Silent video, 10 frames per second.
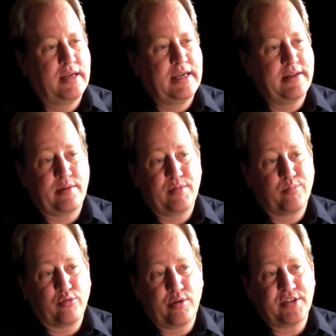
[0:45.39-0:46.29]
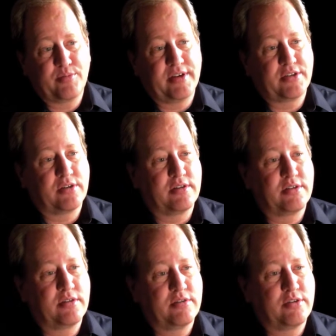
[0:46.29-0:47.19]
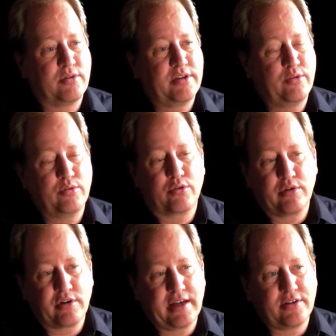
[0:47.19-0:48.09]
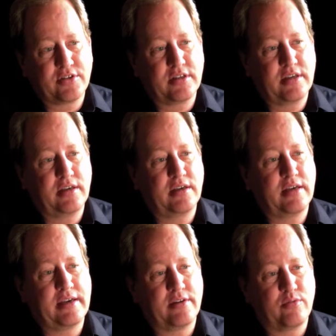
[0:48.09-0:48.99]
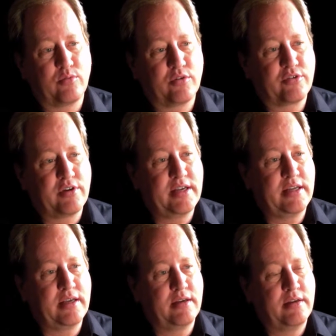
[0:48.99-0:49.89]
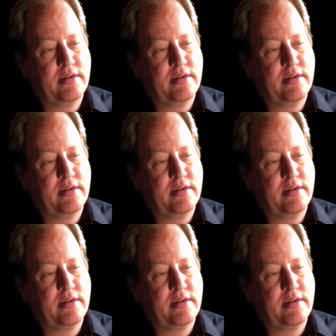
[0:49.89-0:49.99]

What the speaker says: And I'm an employment specialist. So I do career counseling and work training